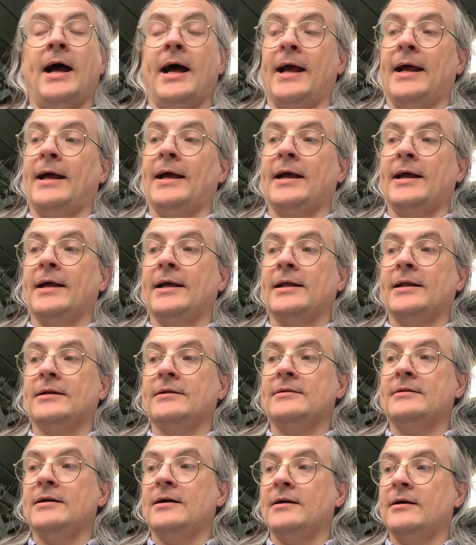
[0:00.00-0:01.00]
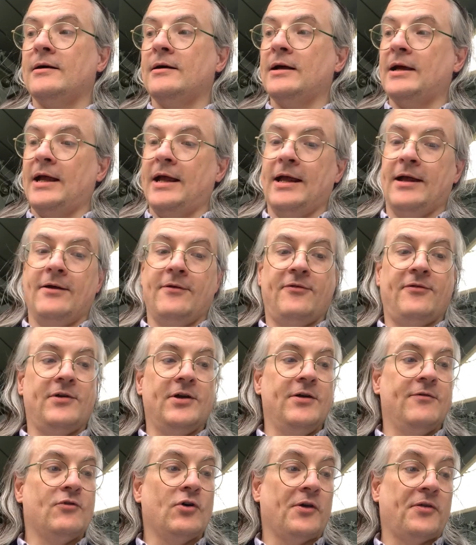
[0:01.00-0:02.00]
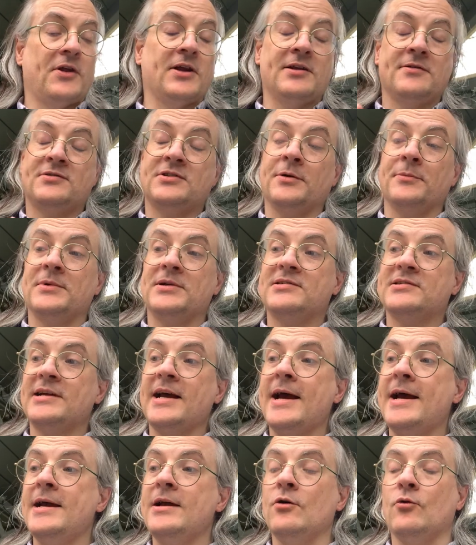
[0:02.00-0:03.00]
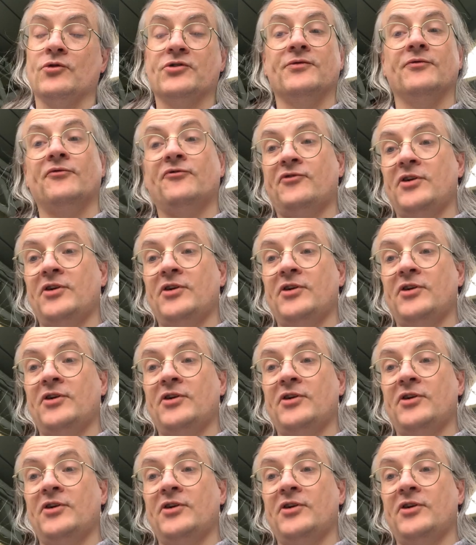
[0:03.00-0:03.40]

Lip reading: And if you've got something to say or some